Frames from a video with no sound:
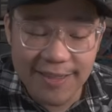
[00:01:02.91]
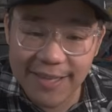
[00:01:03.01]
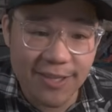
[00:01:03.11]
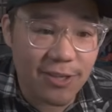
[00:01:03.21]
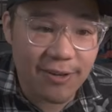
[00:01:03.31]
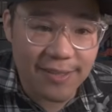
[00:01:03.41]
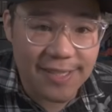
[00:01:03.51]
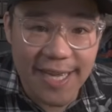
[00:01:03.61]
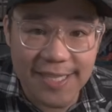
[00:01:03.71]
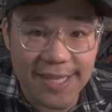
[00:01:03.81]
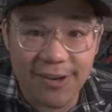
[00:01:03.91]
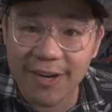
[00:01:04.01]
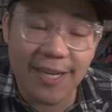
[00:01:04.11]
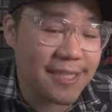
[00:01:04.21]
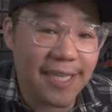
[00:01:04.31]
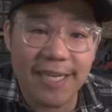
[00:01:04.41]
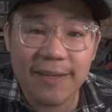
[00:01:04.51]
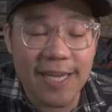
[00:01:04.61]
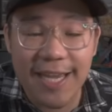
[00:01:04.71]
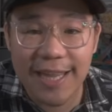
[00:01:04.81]
These are the sets that are going to sit
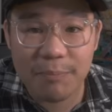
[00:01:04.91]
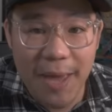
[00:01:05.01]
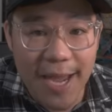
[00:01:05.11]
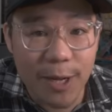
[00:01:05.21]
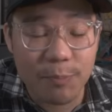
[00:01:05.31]
in the back